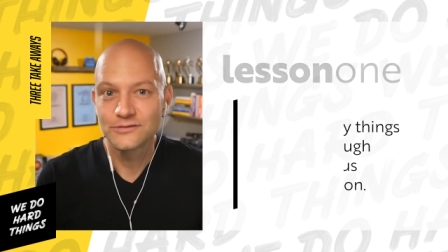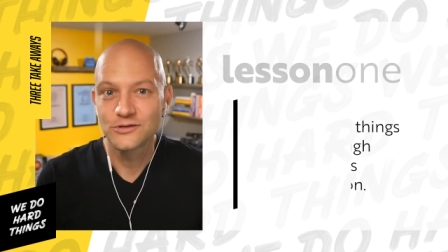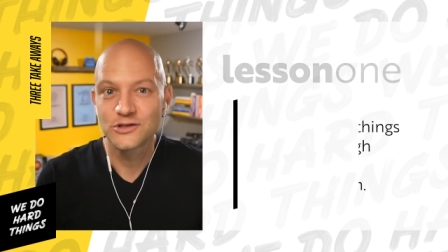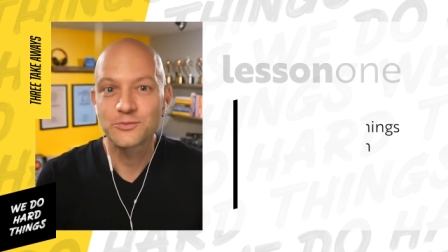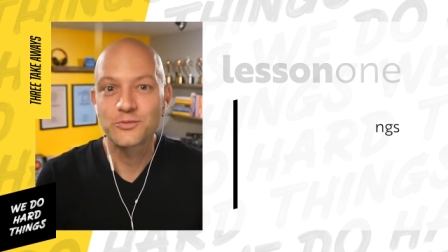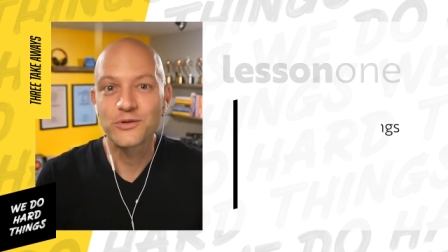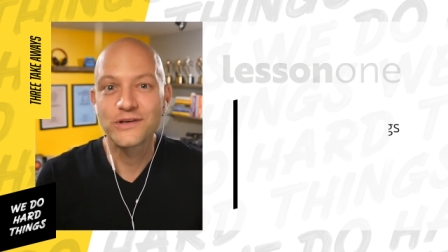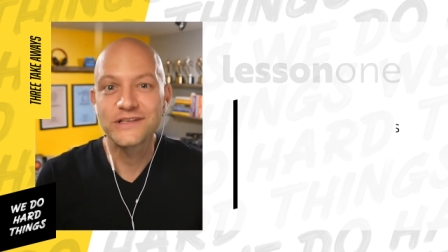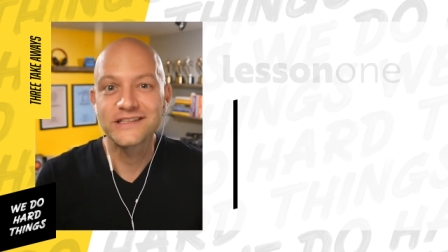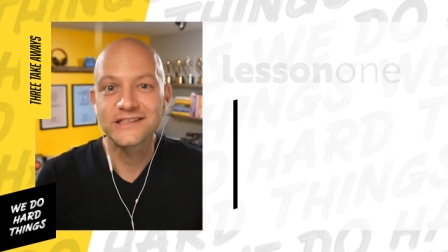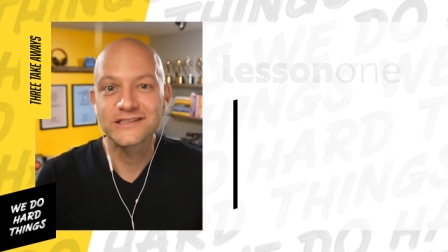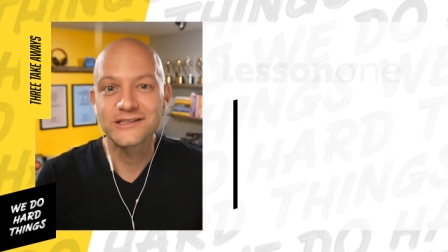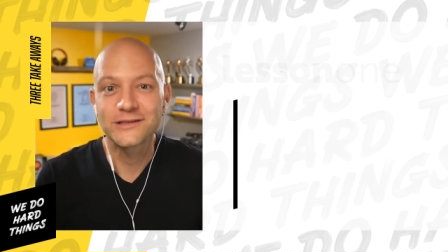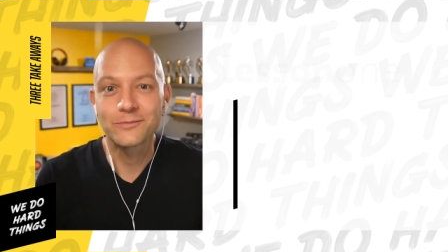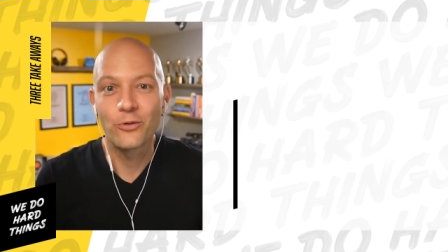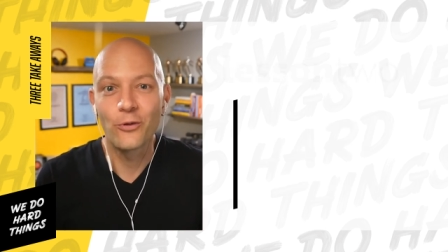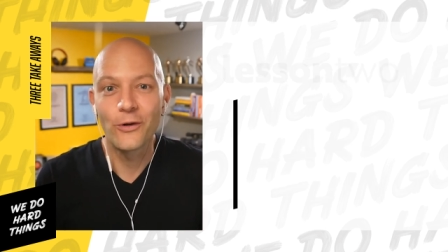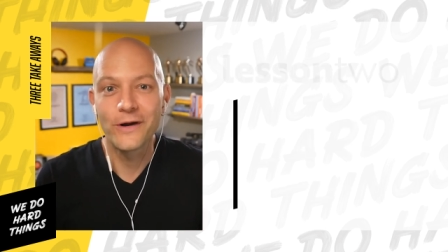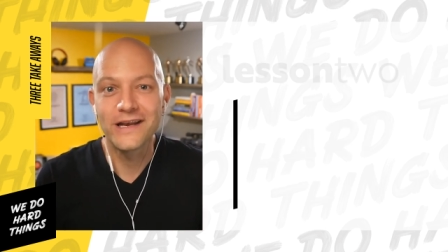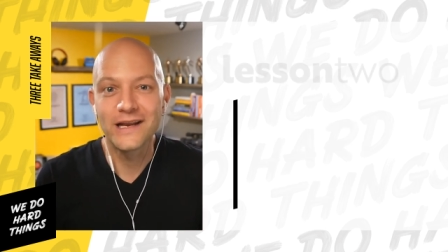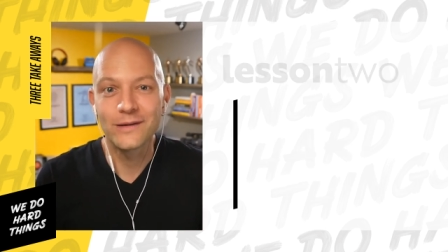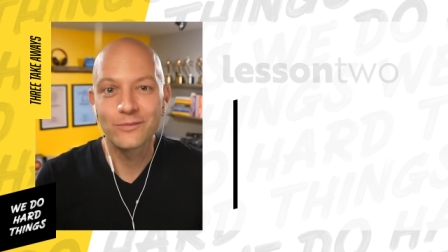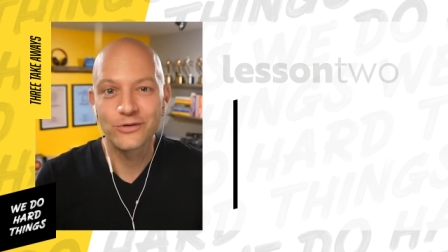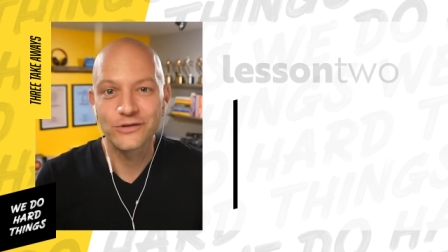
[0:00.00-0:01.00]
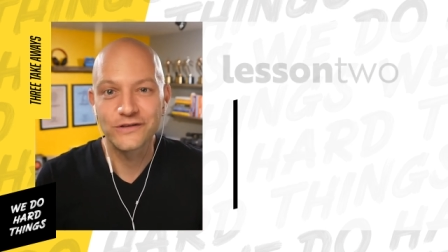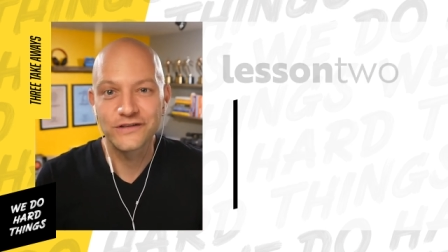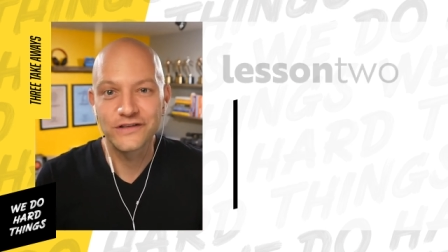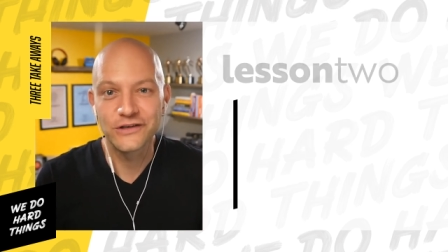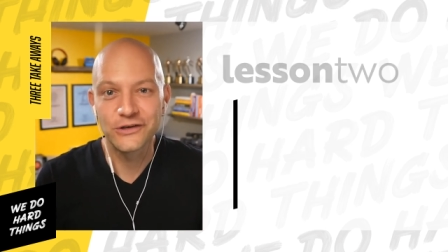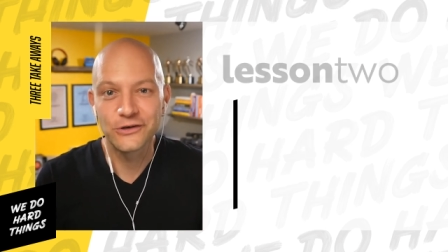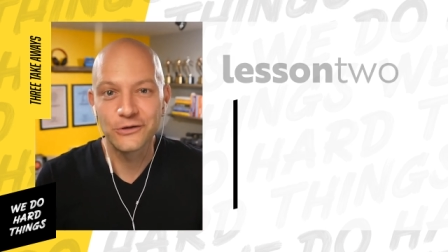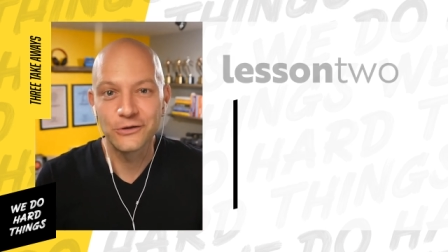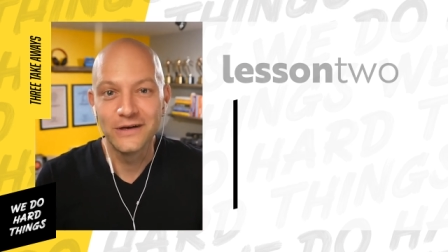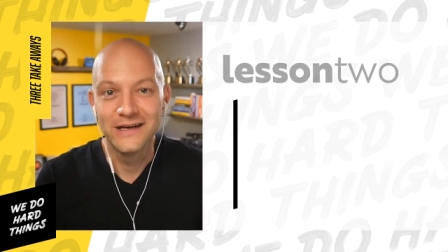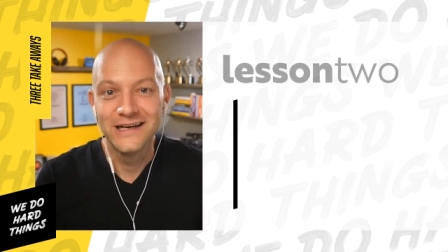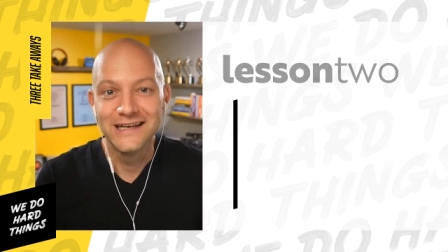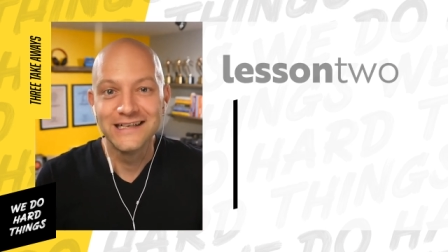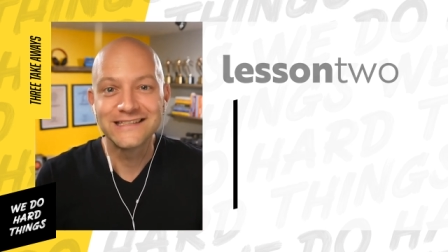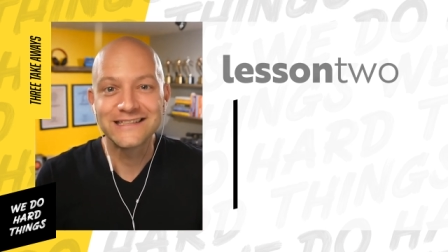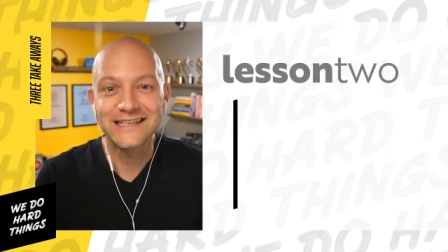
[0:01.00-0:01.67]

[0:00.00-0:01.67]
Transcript: Which brings us to point number two.